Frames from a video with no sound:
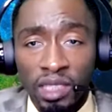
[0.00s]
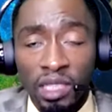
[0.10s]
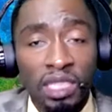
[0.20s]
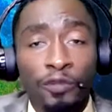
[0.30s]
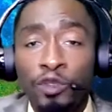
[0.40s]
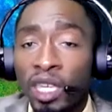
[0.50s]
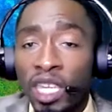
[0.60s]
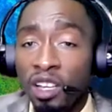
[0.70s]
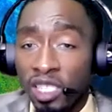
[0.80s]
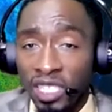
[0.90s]
Because if you
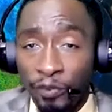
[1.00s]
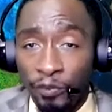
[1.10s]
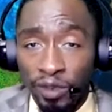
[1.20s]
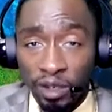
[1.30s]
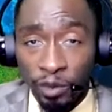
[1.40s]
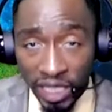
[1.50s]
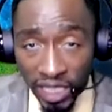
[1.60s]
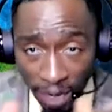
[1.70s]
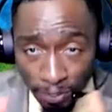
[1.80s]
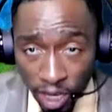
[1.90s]
kill yourself within
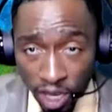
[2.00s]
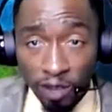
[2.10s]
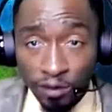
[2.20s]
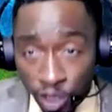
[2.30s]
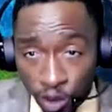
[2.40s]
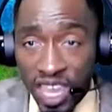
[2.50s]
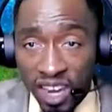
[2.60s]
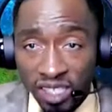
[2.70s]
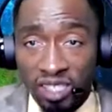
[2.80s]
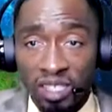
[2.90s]
that period of 2
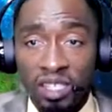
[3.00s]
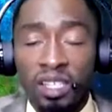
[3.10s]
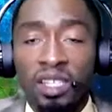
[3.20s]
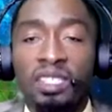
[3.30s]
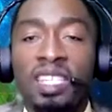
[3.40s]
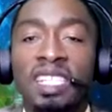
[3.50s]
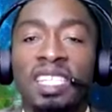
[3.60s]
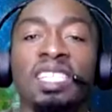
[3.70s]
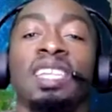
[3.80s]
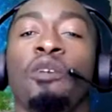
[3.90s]
years, they're
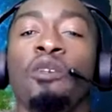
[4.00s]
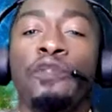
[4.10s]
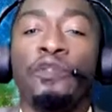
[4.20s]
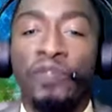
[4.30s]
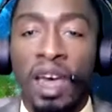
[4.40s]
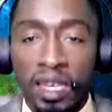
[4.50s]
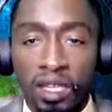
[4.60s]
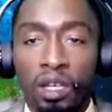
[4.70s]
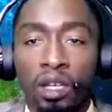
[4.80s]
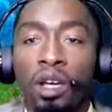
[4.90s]
just going to refund
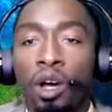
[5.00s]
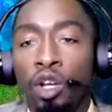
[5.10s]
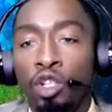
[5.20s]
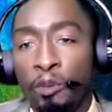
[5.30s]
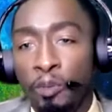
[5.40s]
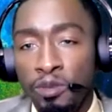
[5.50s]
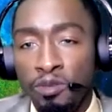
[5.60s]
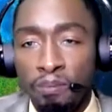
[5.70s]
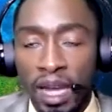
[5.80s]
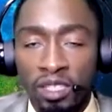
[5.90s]
all your
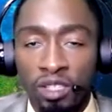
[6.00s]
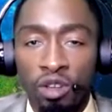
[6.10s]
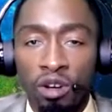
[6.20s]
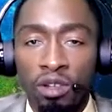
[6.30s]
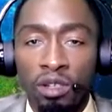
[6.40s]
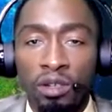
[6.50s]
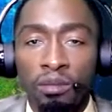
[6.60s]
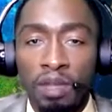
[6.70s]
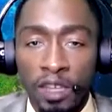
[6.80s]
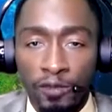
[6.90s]
premium back to your
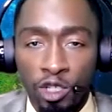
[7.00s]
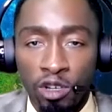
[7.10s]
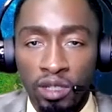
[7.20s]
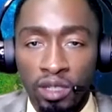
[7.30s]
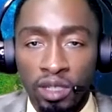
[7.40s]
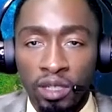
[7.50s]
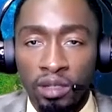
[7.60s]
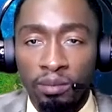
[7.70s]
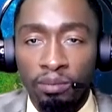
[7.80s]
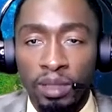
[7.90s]
beneficiary,
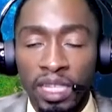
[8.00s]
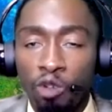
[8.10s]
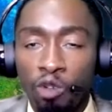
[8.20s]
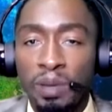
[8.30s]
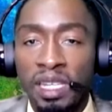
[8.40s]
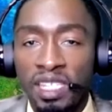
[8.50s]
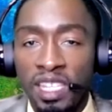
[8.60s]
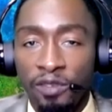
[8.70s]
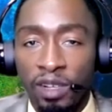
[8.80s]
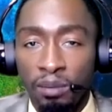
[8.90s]
but they won't pay the
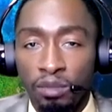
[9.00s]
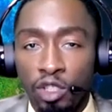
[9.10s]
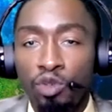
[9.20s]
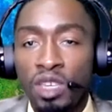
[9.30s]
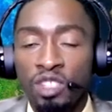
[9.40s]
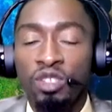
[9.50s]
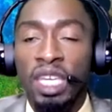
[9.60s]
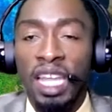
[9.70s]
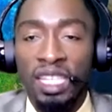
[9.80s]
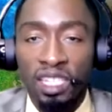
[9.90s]
death claim. 2 years, you
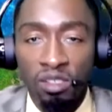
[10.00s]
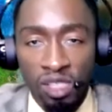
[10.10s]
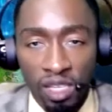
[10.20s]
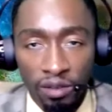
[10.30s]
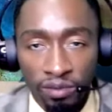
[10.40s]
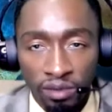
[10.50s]
cannot kill yourself.